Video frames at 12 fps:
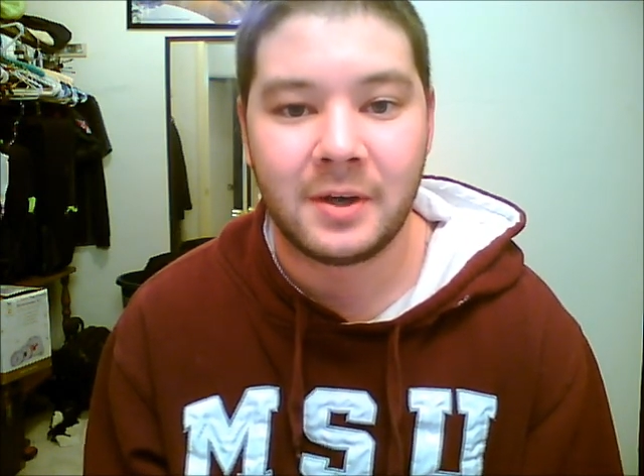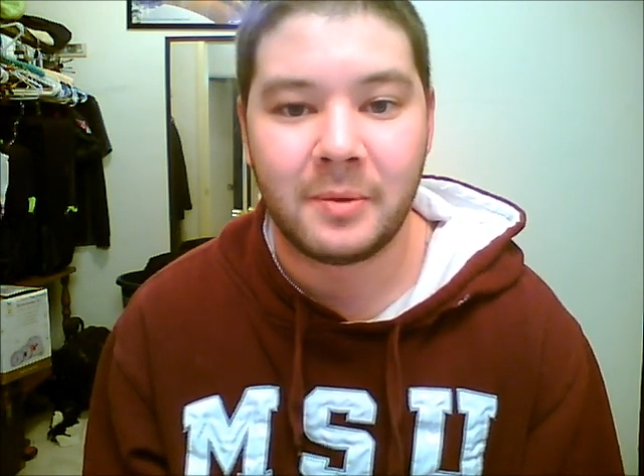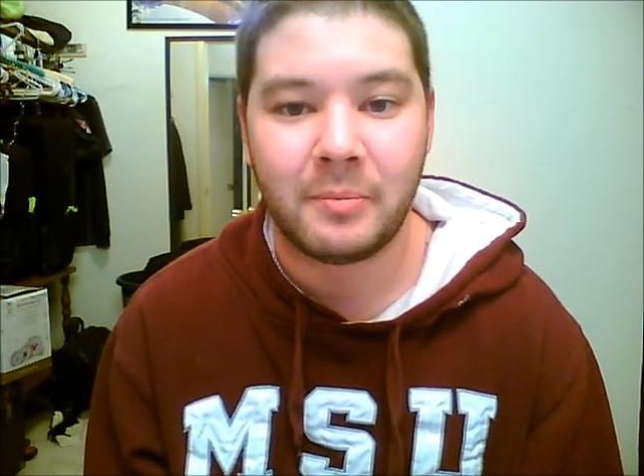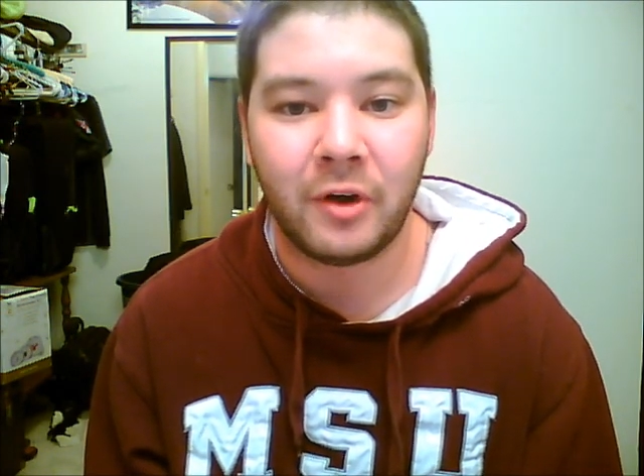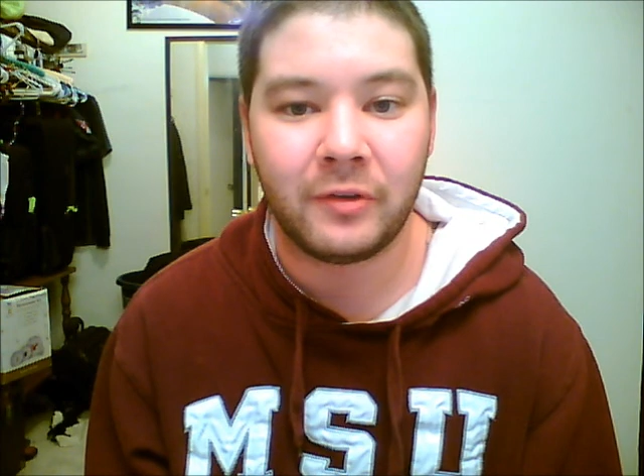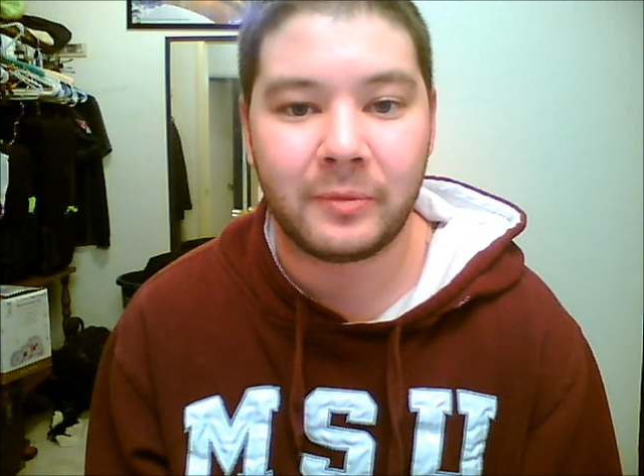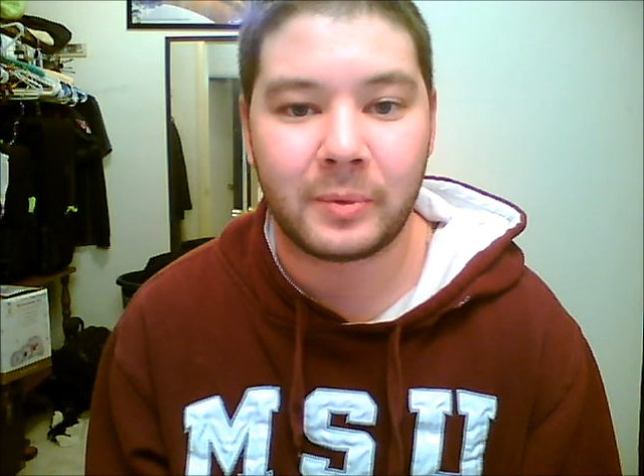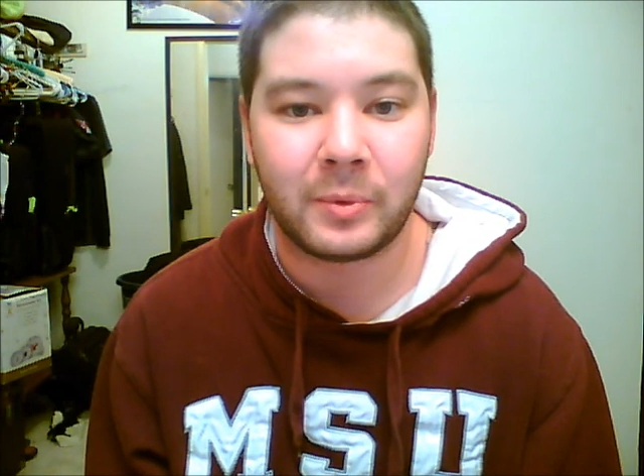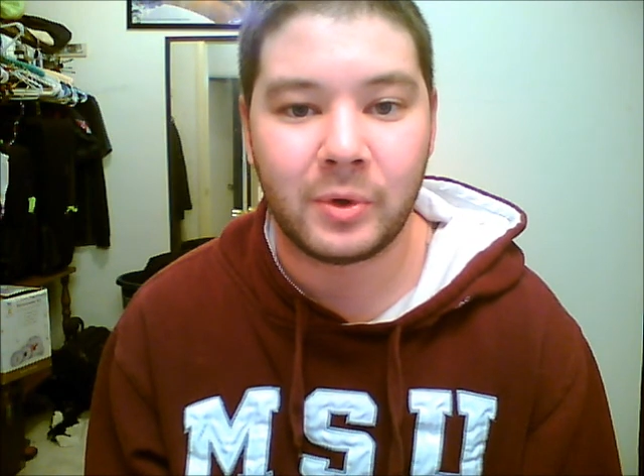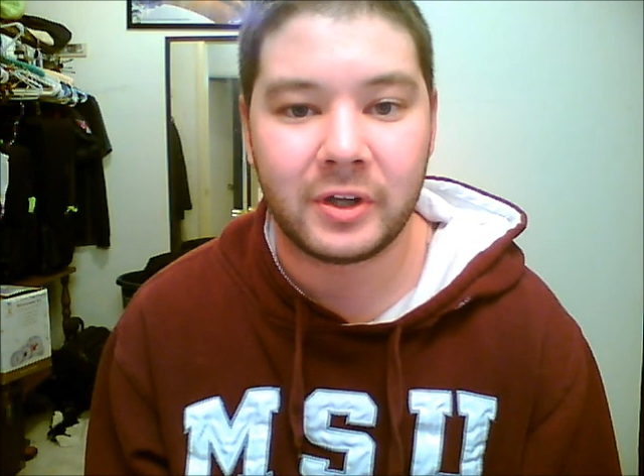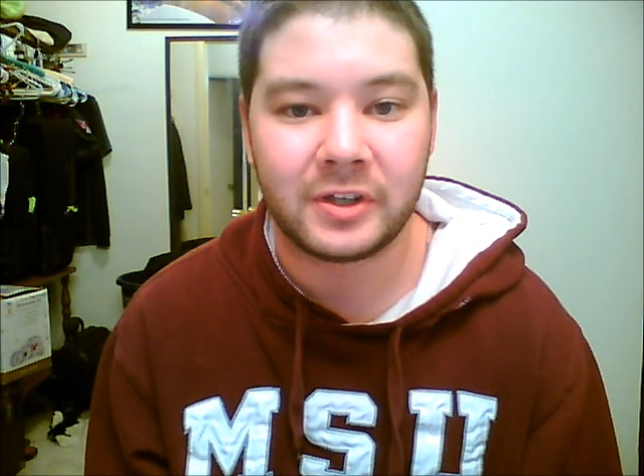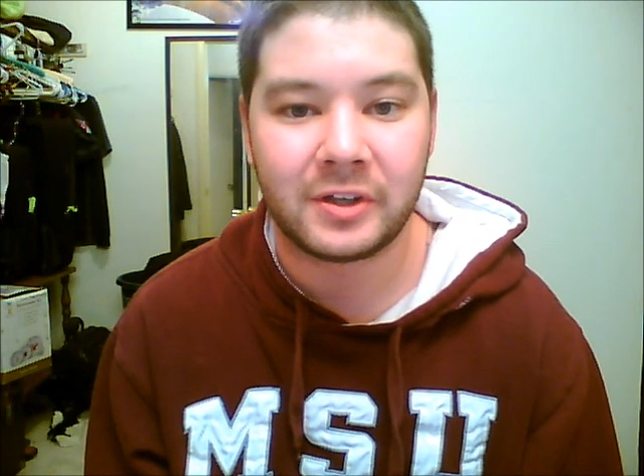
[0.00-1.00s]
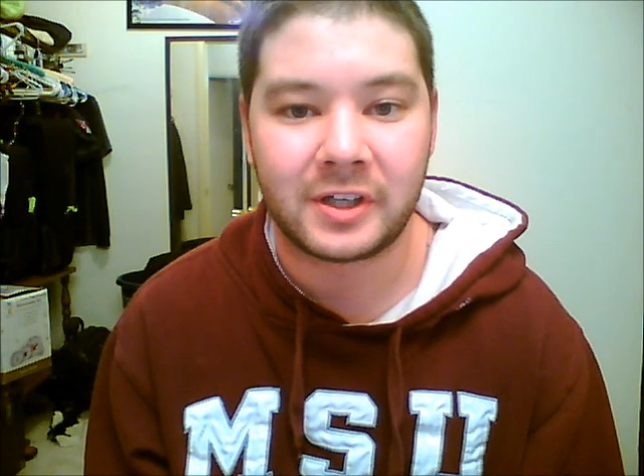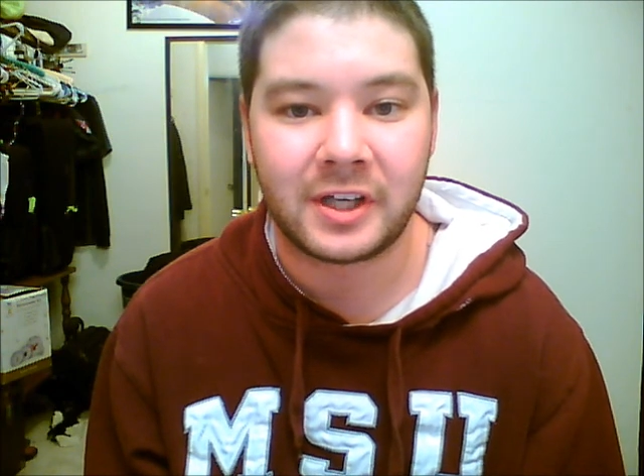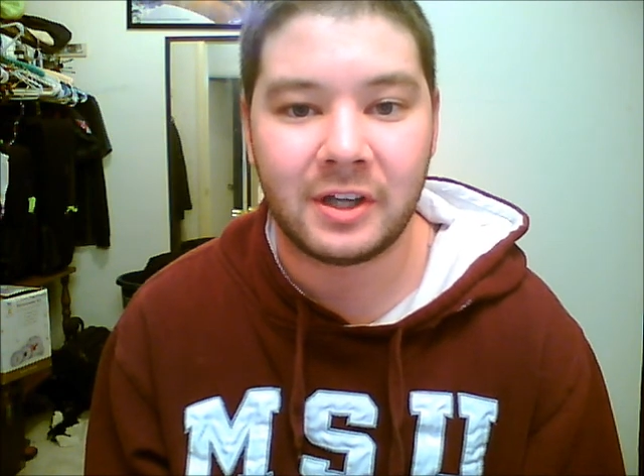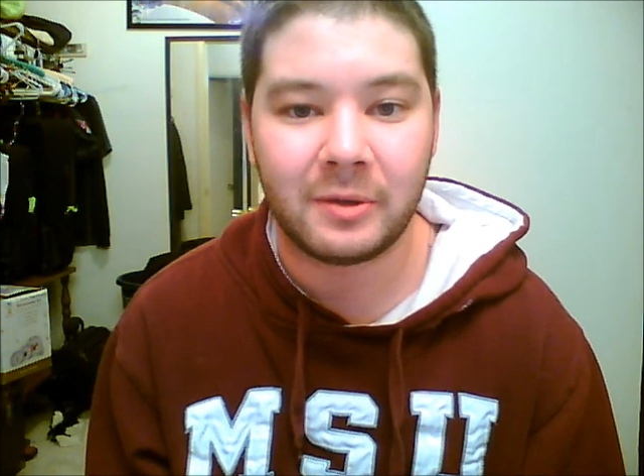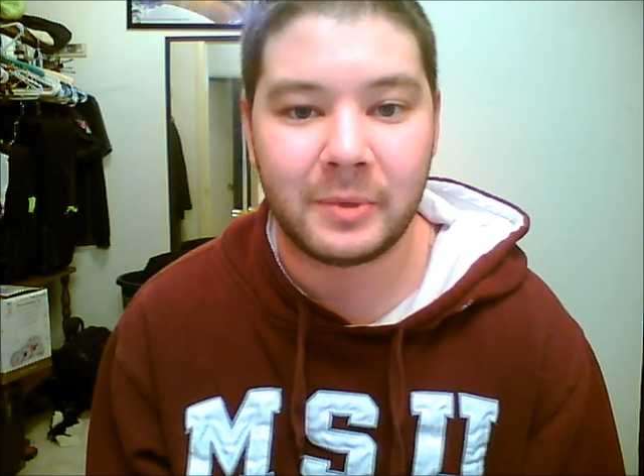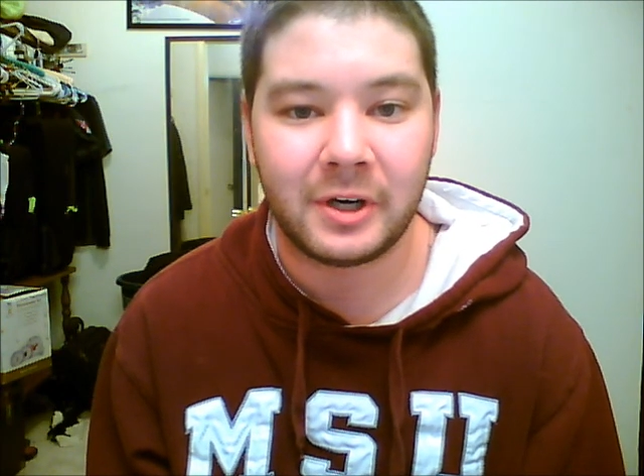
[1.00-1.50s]
Both of them are willing to
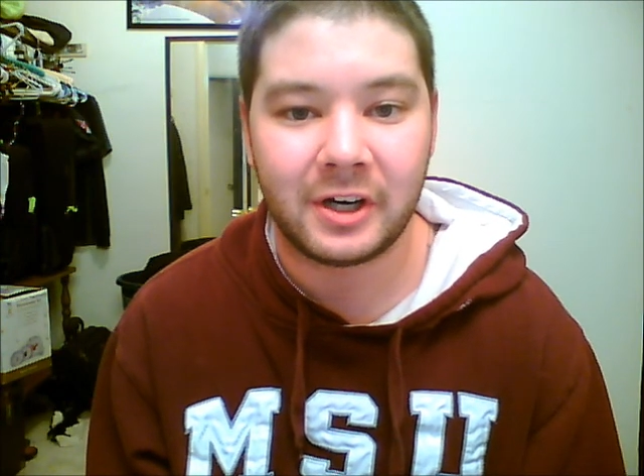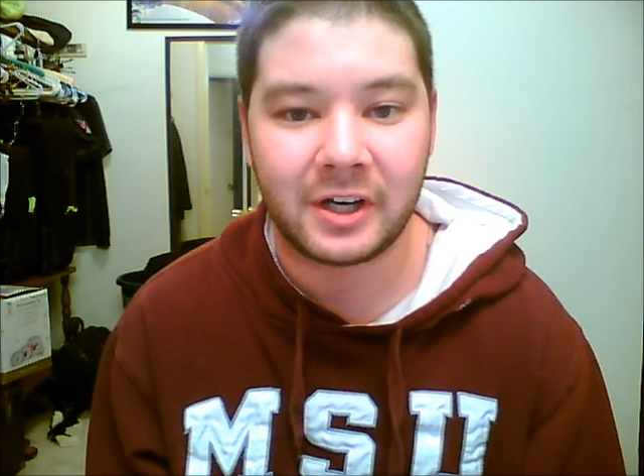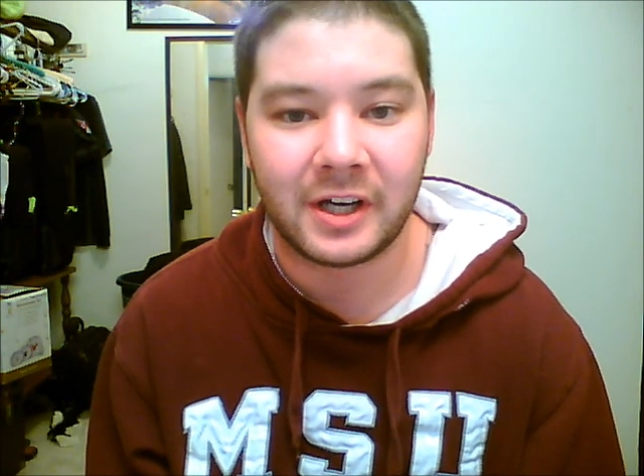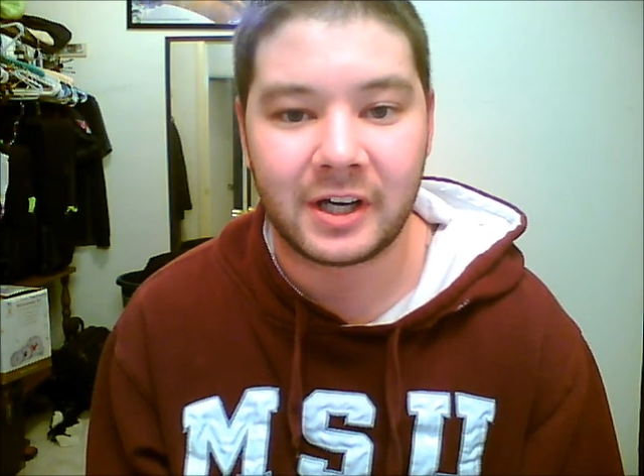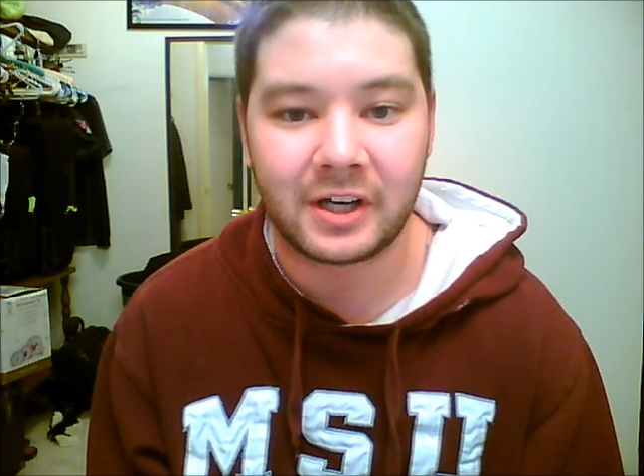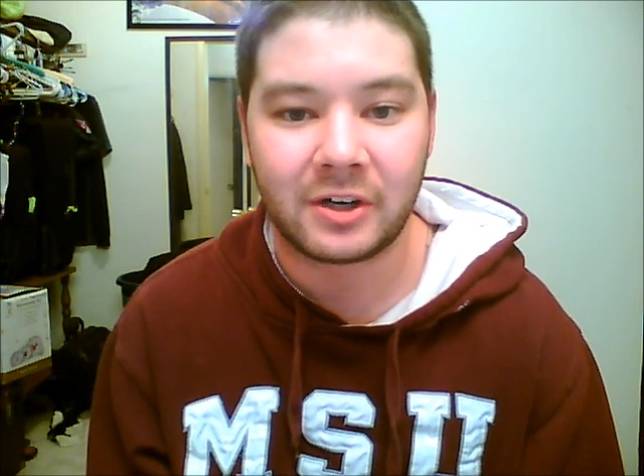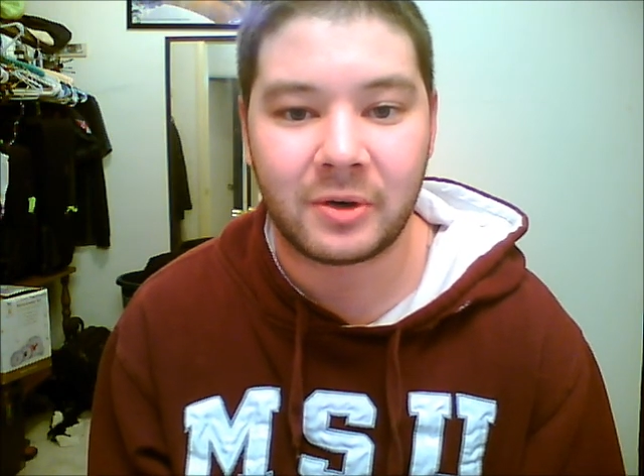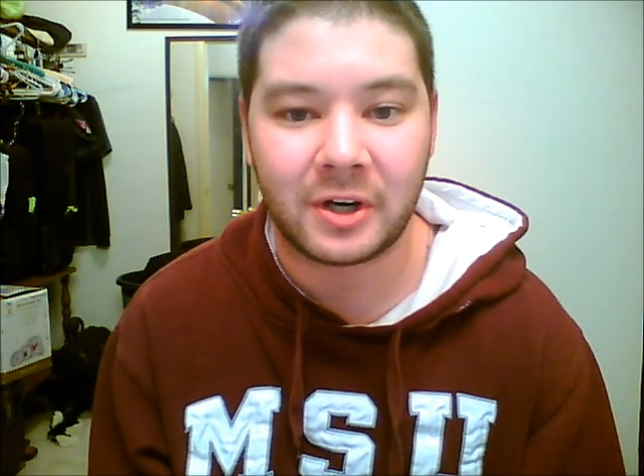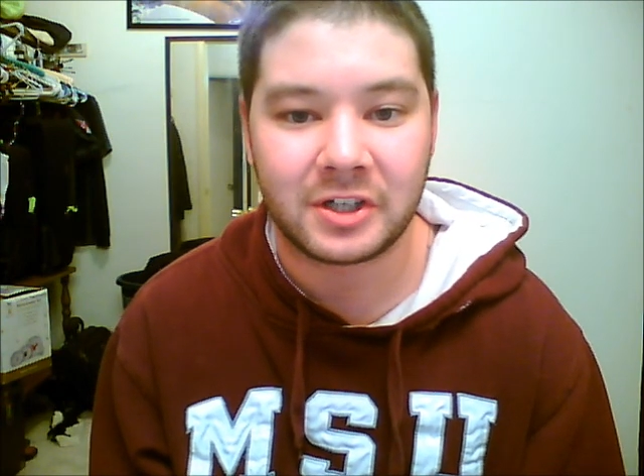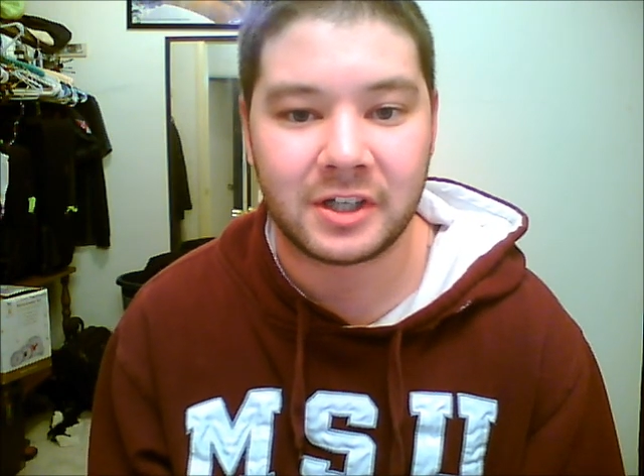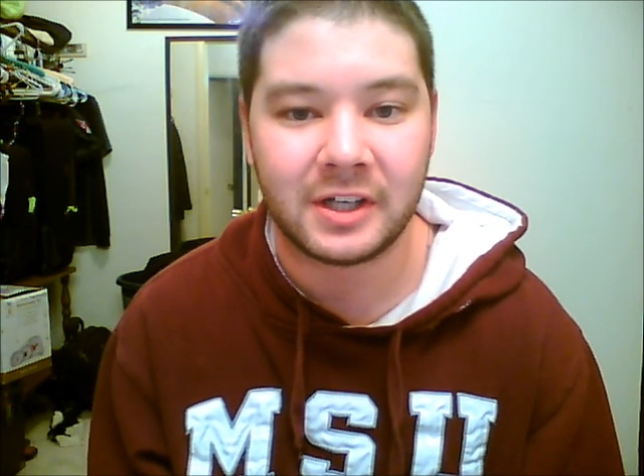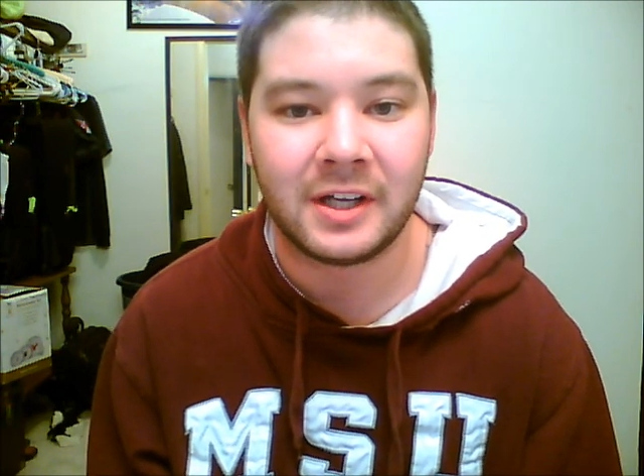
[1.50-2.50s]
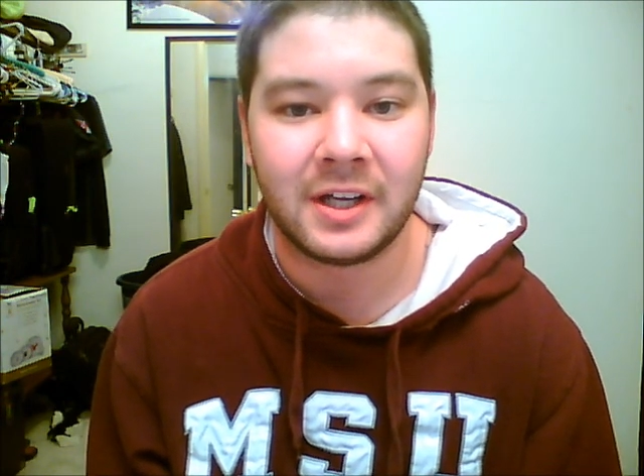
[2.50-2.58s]
kill America and crush it,